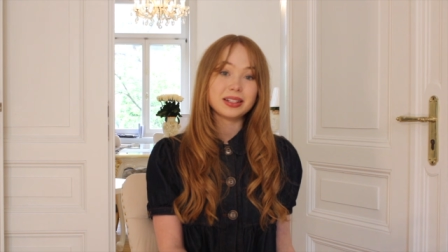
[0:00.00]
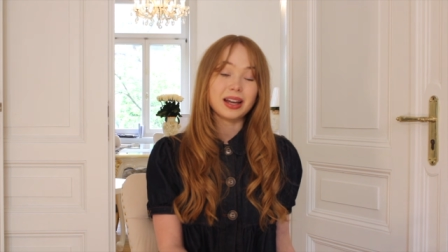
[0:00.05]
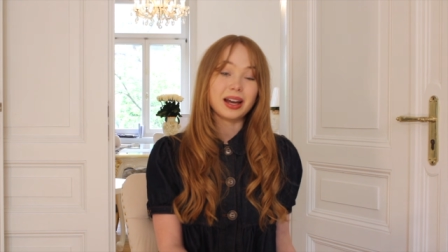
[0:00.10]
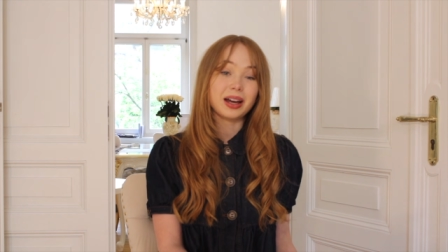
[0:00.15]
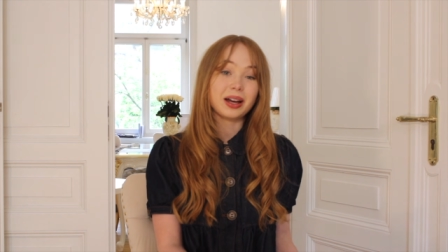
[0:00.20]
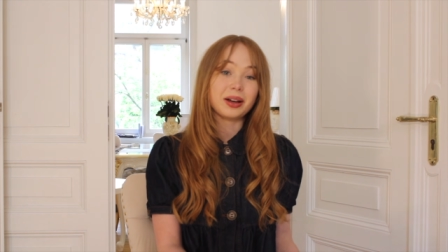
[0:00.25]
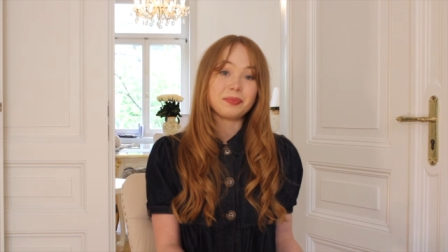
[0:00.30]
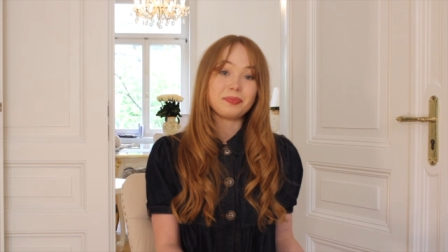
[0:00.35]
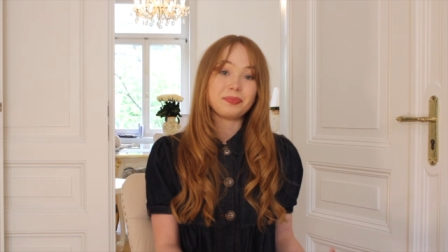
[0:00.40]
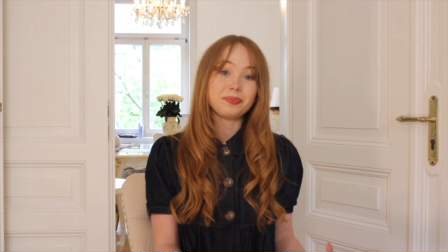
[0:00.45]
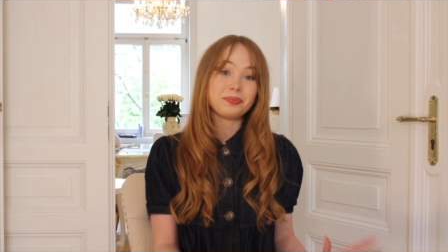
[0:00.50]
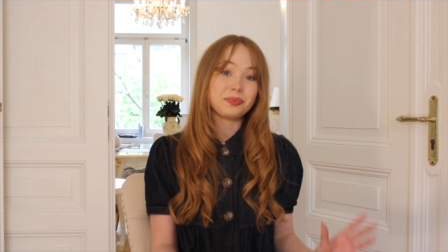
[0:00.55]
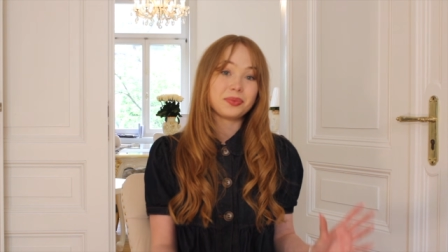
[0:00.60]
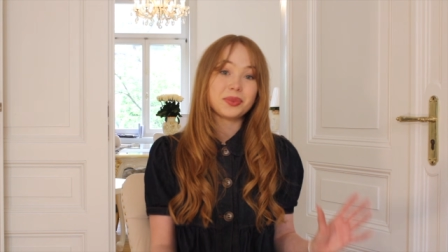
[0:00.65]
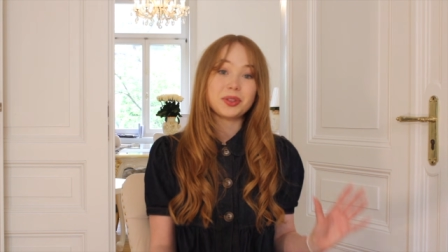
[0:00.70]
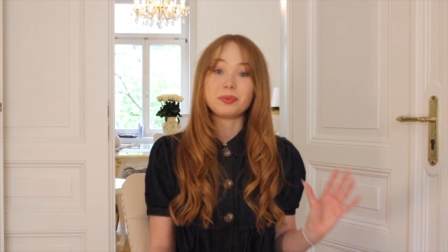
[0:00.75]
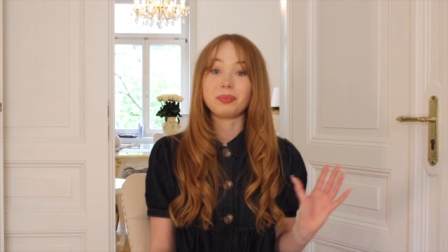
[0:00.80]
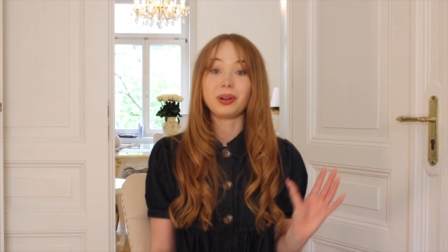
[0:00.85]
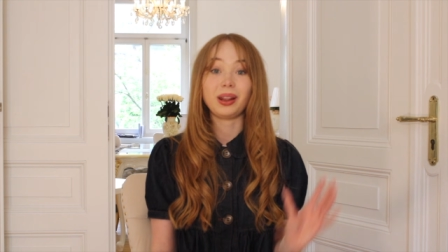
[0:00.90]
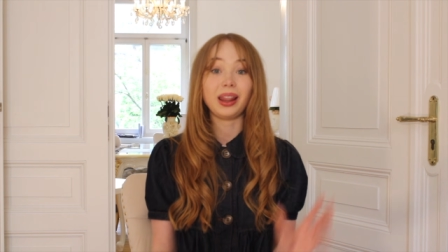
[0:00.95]

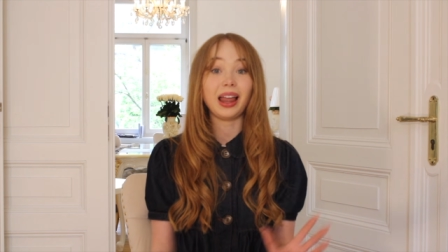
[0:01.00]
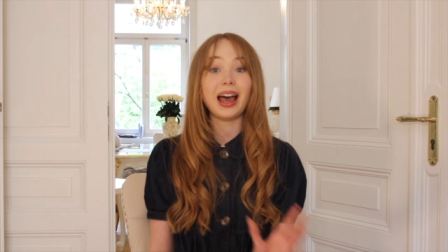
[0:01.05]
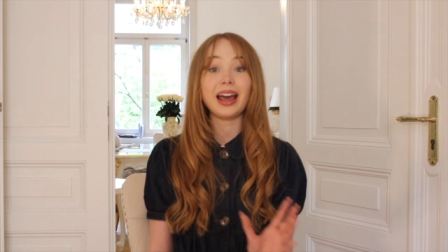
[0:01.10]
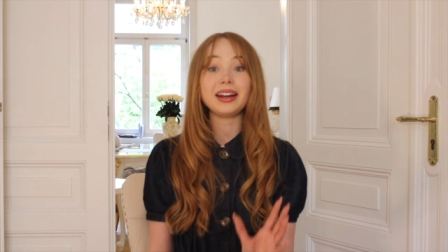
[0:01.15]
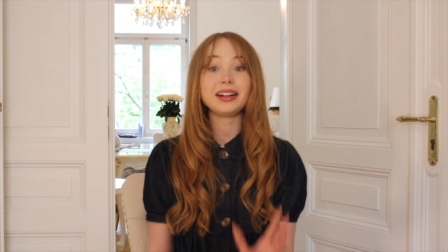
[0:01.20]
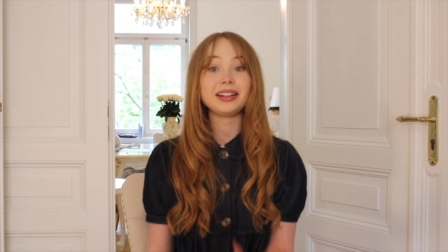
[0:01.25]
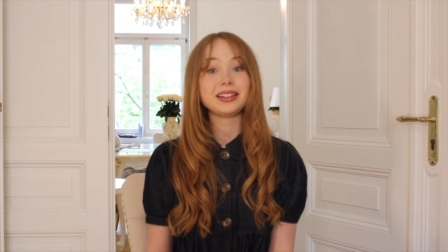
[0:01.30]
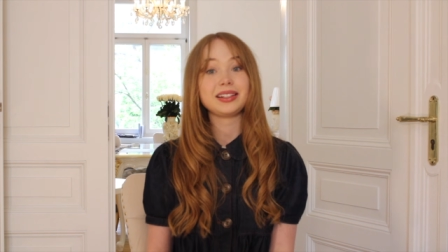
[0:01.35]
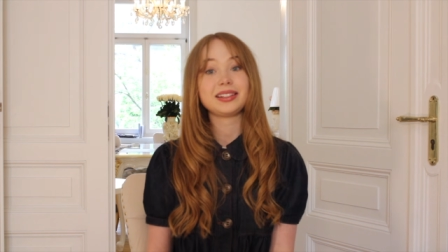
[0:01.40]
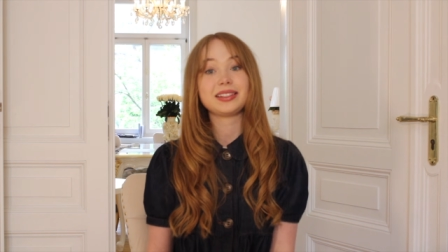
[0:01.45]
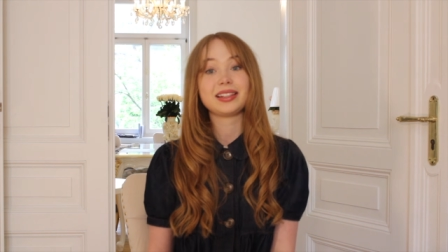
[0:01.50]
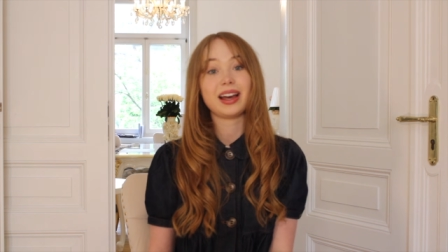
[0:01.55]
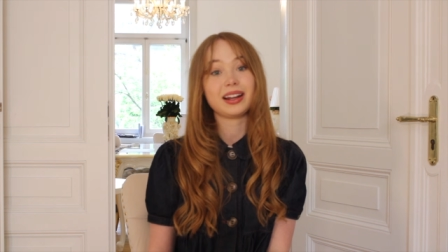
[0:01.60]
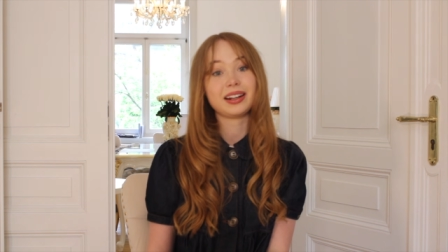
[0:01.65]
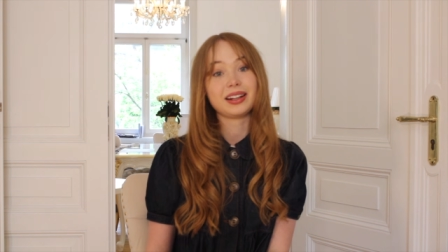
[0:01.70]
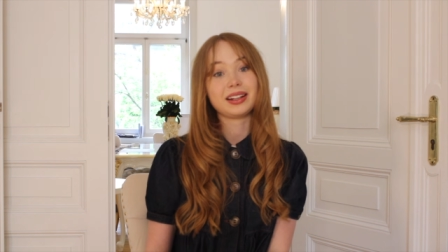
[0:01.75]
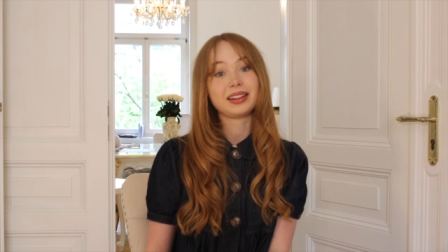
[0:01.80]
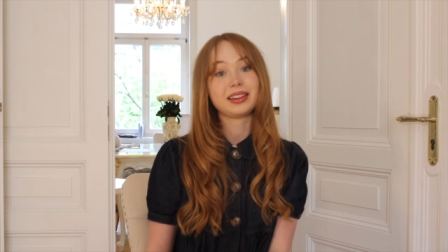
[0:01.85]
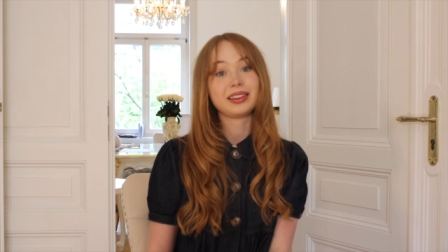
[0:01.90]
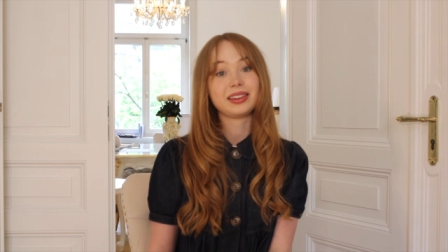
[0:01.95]
to politely say
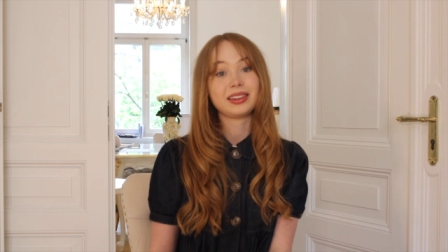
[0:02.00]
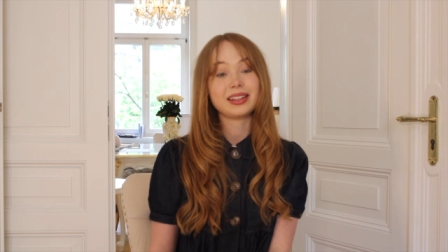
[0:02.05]
that